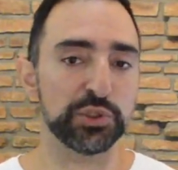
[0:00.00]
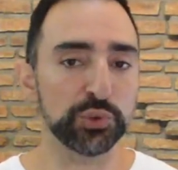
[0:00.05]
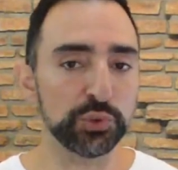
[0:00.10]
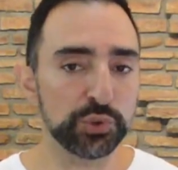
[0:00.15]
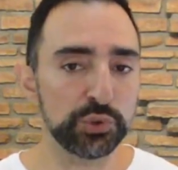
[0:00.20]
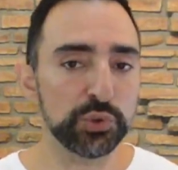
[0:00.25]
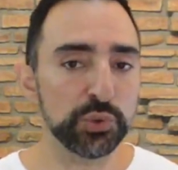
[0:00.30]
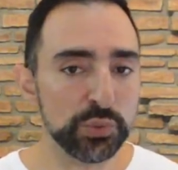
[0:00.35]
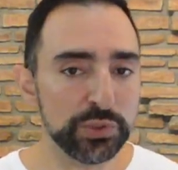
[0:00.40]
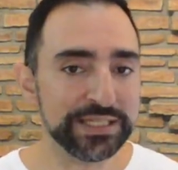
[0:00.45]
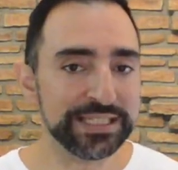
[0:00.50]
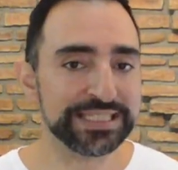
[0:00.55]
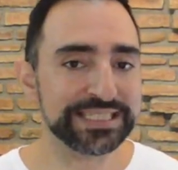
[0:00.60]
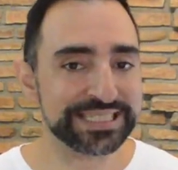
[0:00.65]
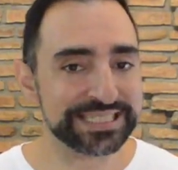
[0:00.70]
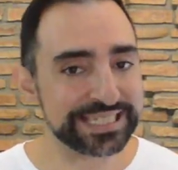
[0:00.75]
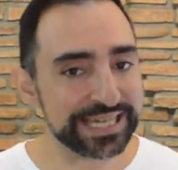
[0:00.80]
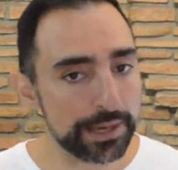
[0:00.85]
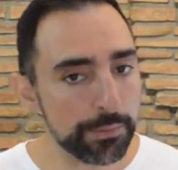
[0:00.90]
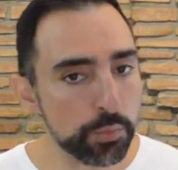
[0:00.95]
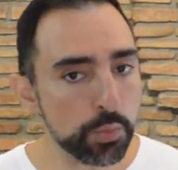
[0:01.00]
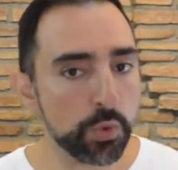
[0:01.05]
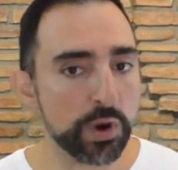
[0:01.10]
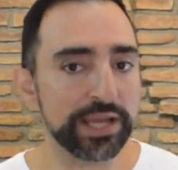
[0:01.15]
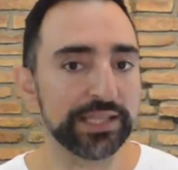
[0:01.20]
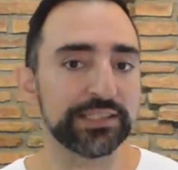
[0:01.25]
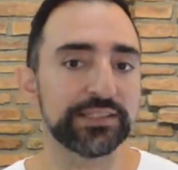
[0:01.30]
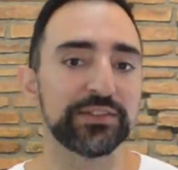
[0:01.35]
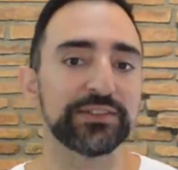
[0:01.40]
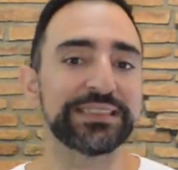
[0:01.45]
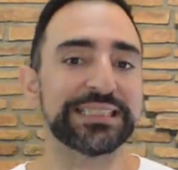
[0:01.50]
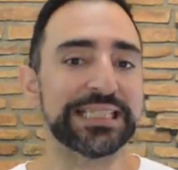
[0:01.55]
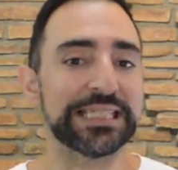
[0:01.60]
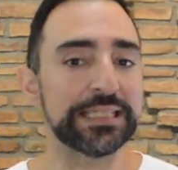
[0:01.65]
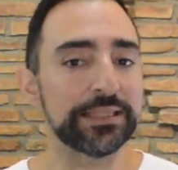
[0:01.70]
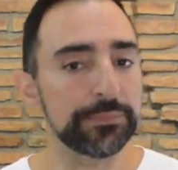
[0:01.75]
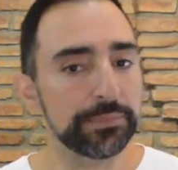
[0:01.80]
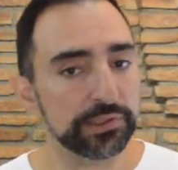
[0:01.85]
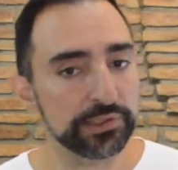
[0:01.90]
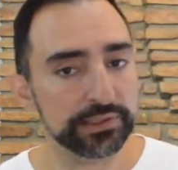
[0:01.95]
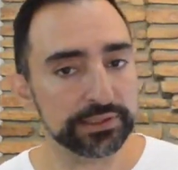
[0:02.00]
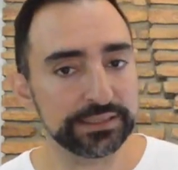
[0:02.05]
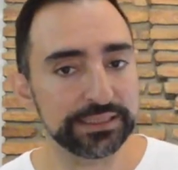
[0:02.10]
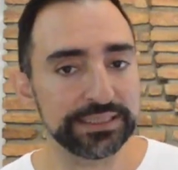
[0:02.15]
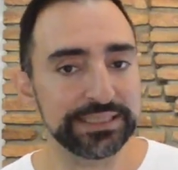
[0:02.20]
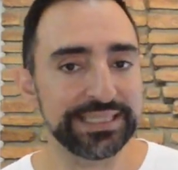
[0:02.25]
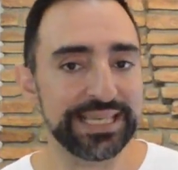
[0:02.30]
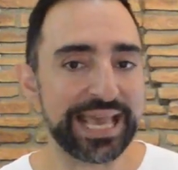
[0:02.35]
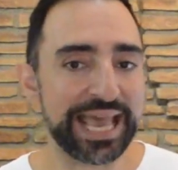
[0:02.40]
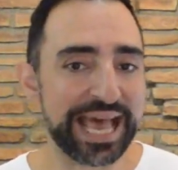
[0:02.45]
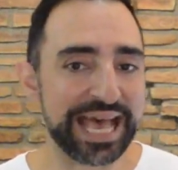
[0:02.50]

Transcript: you do need some way to deliberately